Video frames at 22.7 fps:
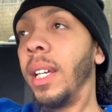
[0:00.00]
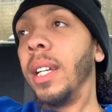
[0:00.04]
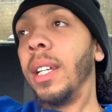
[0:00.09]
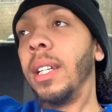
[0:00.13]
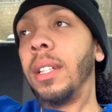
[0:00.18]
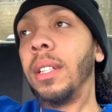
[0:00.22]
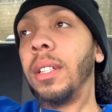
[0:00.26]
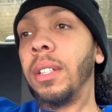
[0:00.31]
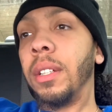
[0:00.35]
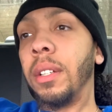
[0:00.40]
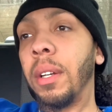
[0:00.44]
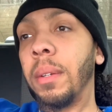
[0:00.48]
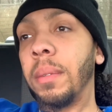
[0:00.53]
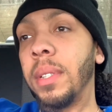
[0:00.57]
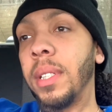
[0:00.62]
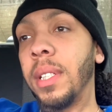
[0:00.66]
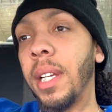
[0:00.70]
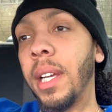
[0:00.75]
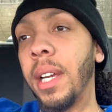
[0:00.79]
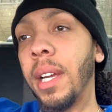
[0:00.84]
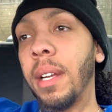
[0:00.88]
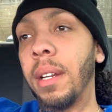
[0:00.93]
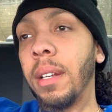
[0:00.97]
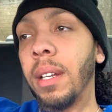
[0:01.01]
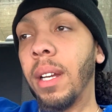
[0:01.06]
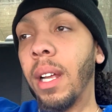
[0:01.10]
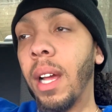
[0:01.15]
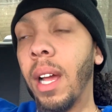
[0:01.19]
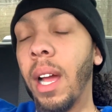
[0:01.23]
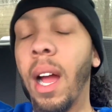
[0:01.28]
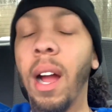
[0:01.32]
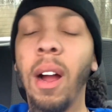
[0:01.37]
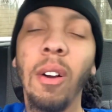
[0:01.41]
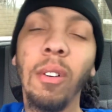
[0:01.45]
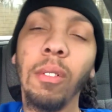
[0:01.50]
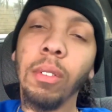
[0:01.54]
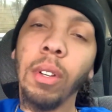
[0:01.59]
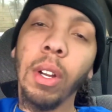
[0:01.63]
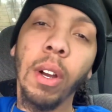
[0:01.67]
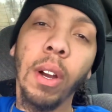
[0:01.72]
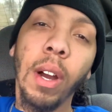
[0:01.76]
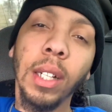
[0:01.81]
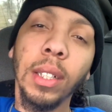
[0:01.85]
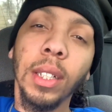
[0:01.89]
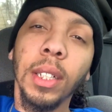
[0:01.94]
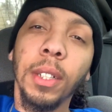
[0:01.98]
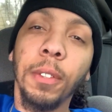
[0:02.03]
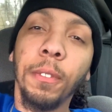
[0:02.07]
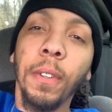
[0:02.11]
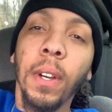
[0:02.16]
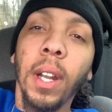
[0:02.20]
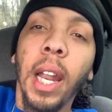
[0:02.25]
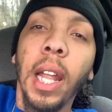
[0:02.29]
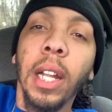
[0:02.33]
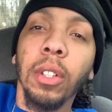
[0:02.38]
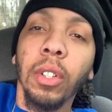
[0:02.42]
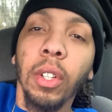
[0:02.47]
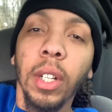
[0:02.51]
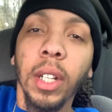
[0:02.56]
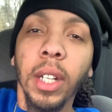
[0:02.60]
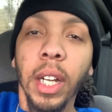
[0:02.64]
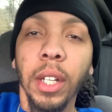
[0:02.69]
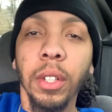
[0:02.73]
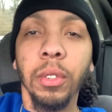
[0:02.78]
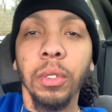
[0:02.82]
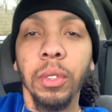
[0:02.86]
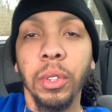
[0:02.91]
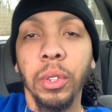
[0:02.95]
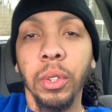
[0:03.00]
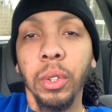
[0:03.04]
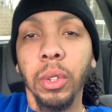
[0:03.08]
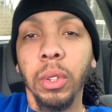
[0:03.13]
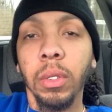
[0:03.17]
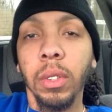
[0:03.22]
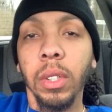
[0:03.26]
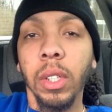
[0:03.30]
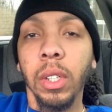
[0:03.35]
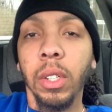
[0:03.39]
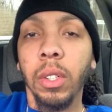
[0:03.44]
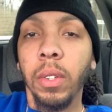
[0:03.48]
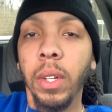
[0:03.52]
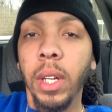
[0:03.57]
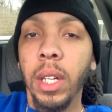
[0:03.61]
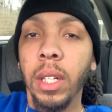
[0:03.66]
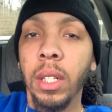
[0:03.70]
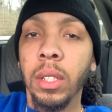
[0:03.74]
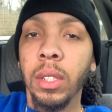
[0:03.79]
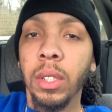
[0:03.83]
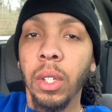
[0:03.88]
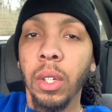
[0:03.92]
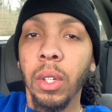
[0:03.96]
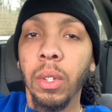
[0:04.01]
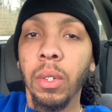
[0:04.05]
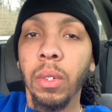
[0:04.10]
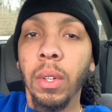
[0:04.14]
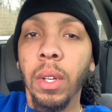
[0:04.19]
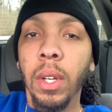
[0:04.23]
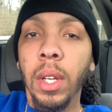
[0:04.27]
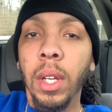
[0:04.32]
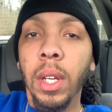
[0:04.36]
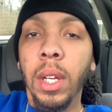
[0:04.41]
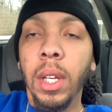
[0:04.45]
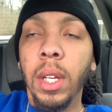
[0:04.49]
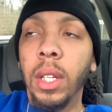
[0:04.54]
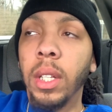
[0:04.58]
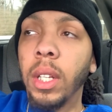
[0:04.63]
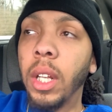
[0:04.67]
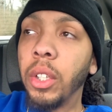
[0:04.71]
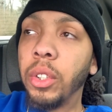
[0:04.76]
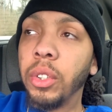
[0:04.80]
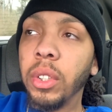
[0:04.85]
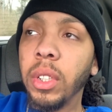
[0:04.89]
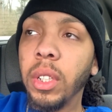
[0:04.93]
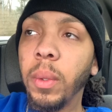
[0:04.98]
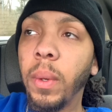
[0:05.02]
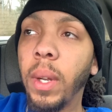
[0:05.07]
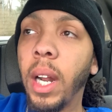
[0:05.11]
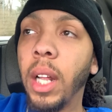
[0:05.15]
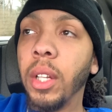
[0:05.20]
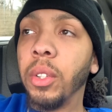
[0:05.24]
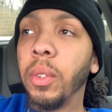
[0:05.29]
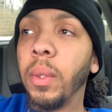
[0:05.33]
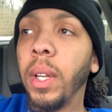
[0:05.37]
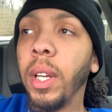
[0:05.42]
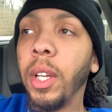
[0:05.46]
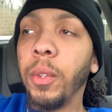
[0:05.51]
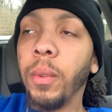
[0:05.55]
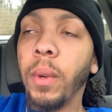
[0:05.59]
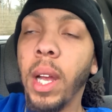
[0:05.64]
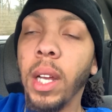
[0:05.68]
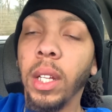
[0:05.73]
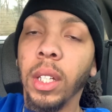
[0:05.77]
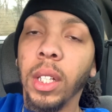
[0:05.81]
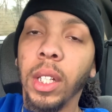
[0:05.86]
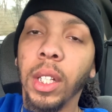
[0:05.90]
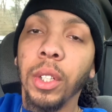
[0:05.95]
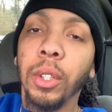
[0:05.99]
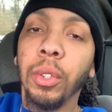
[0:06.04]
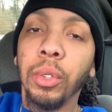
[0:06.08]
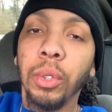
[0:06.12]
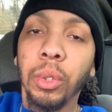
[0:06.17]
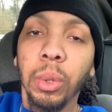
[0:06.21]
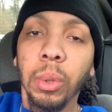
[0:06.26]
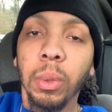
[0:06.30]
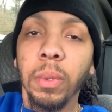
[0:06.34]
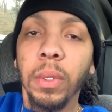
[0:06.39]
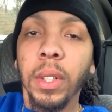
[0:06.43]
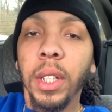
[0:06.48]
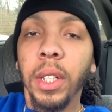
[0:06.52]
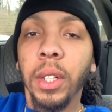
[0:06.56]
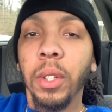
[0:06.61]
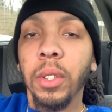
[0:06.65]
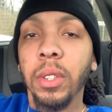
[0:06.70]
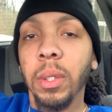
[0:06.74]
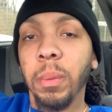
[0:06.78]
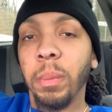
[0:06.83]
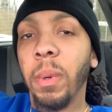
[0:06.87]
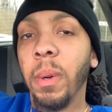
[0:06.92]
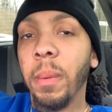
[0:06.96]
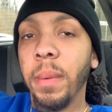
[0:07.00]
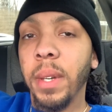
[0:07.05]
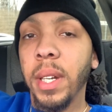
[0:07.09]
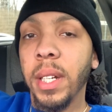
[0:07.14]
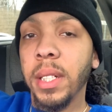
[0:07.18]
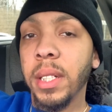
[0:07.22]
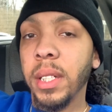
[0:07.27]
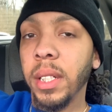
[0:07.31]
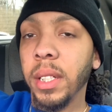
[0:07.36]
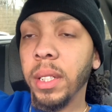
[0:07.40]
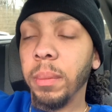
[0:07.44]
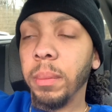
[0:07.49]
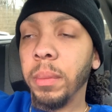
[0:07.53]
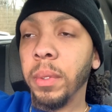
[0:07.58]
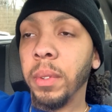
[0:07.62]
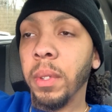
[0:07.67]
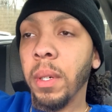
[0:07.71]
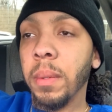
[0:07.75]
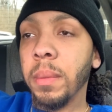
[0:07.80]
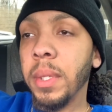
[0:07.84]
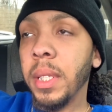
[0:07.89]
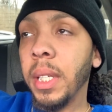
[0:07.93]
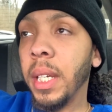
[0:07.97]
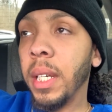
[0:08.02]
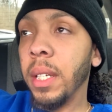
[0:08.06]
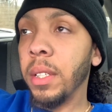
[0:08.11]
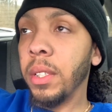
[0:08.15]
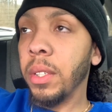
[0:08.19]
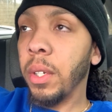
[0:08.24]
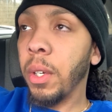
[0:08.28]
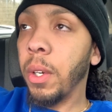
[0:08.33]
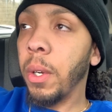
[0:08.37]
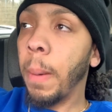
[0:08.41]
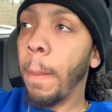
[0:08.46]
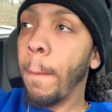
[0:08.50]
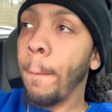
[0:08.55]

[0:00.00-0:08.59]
you know what I'm saying? I don't know. I just felt like looking at YouTube real quick. So that's usually what I do anyway. I look at YouTube videos to put me to sleep. You know what I'm saying? So